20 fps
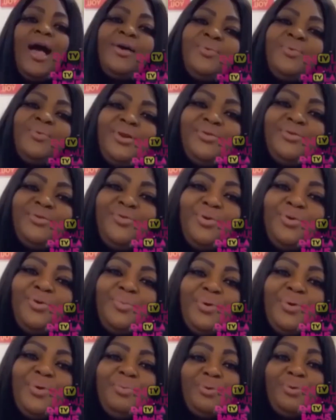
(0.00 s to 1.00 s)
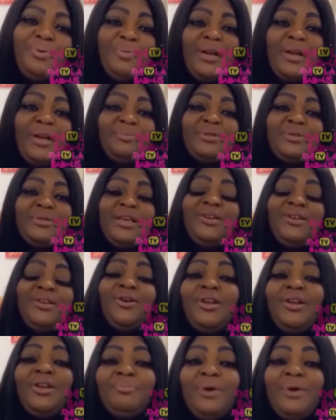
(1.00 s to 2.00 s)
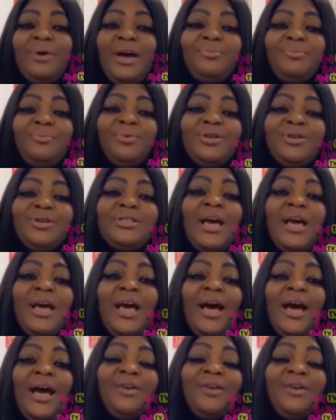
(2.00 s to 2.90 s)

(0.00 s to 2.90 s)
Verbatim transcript: wonderful people. My name is Eniola Badmus.